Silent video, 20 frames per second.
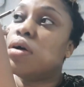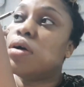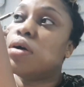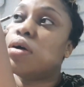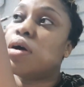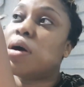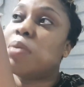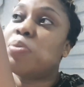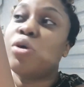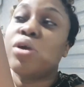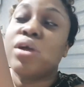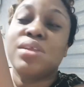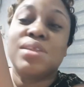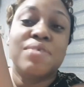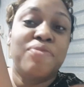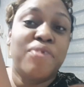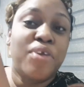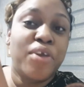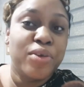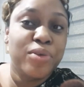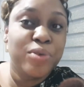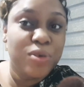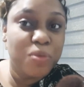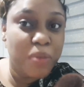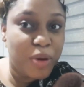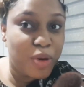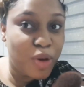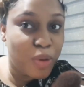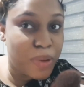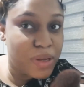I'm not yet a very good
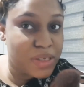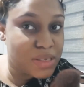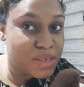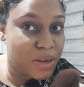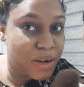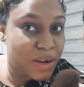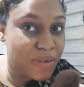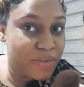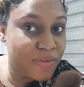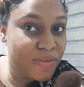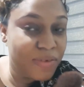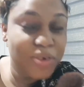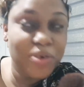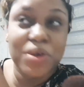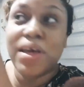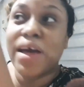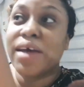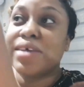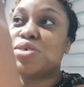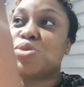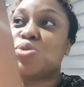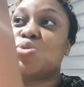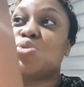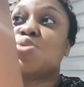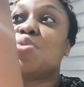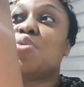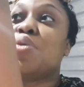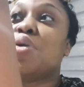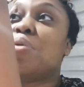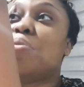makeup artist and I'm giving you guys a
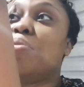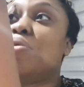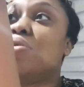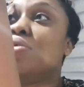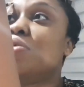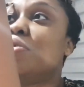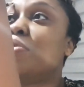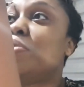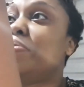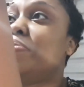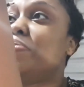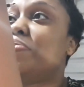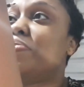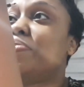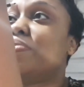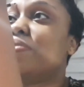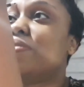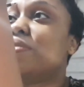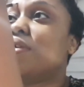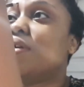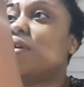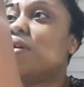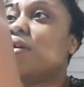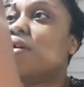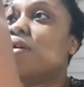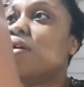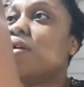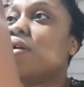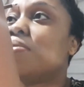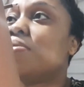tutorial but no
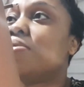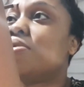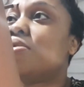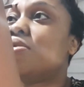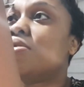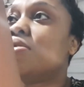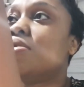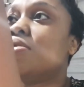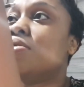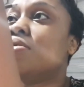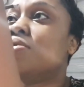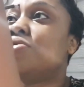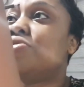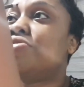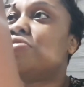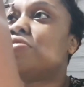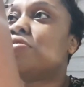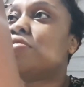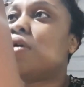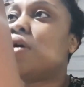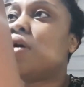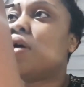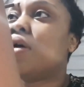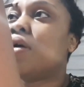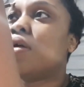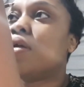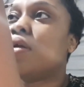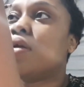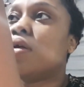I'm still trying